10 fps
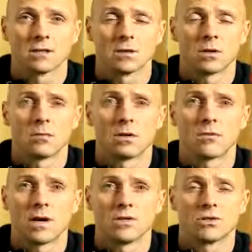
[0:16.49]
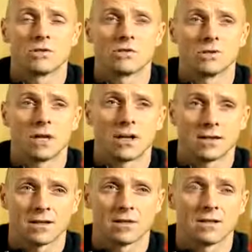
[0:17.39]
working with a range of
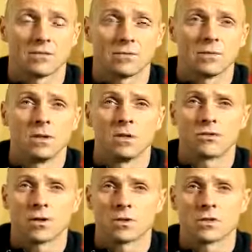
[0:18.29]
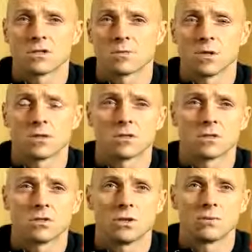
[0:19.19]
athletes from throwers to
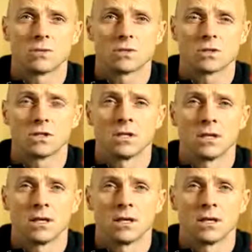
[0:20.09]
sprinters to jumpers,